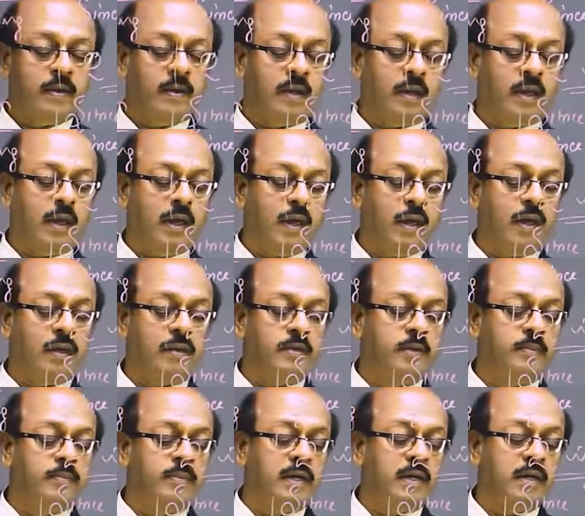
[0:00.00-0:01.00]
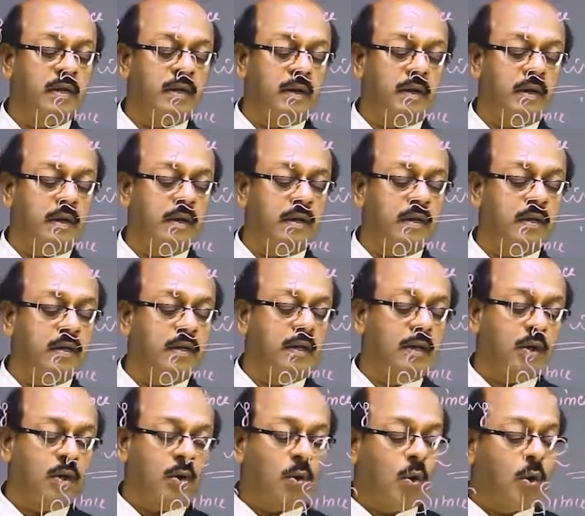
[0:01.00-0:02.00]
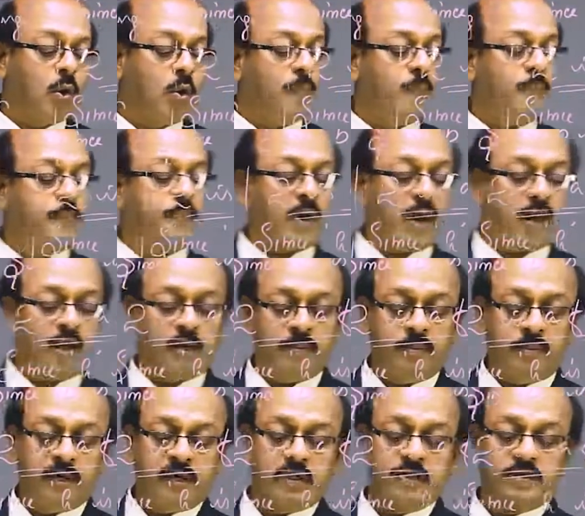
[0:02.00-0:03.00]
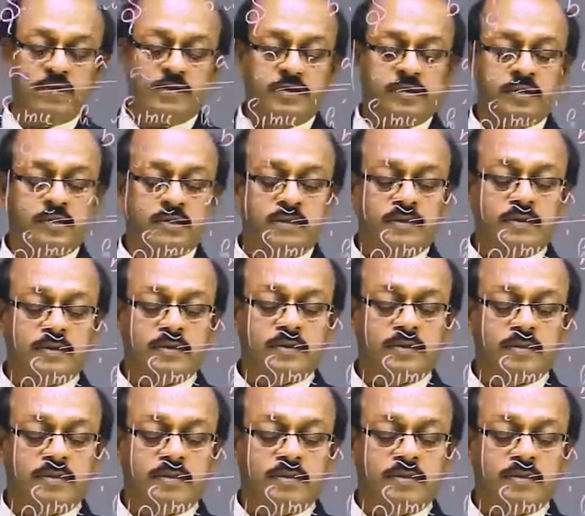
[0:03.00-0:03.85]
A and b are co-prime integers.